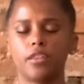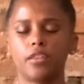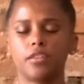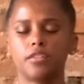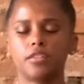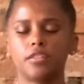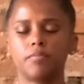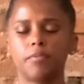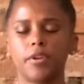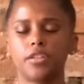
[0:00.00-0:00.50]

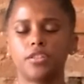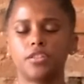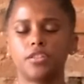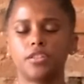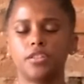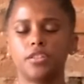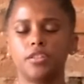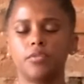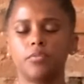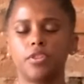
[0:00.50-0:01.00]

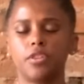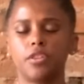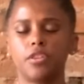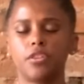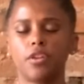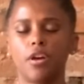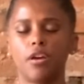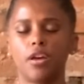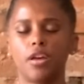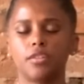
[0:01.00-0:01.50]
especially when
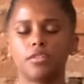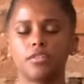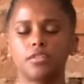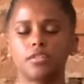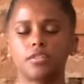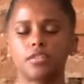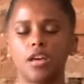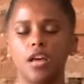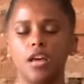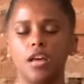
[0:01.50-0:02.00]

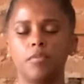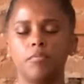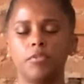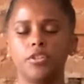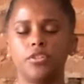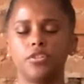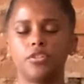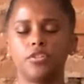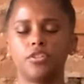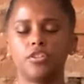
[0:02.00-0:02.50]
thoughts come
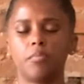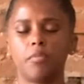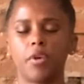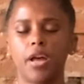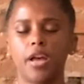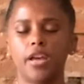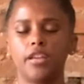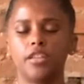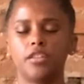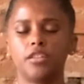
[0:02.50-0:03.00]
into your
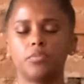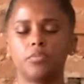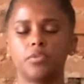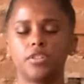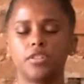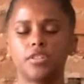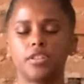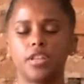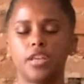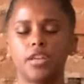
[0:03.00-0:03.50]
mind,
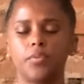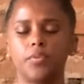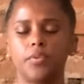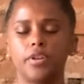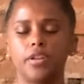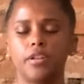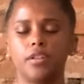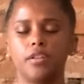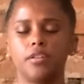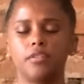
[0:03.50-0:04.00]
which they
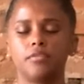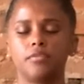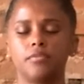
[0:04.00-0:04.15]
will.